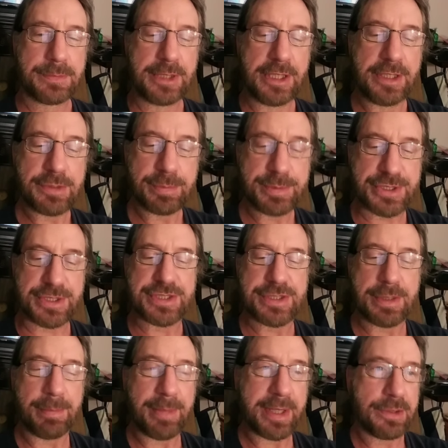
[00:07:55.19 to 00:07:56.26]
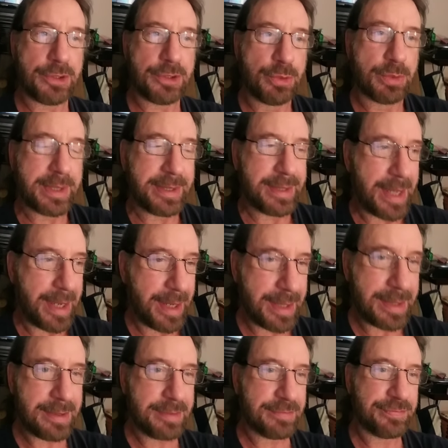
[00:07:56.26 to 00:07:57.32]
intimacy, somebody that you can
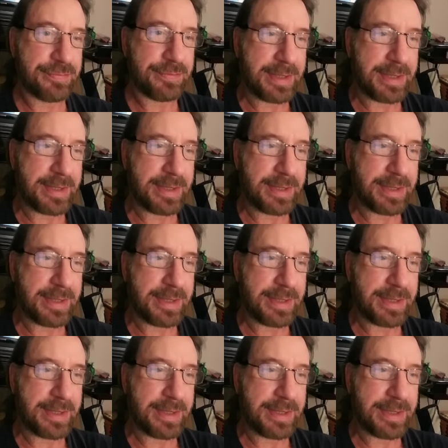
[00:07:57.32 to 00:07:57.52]
have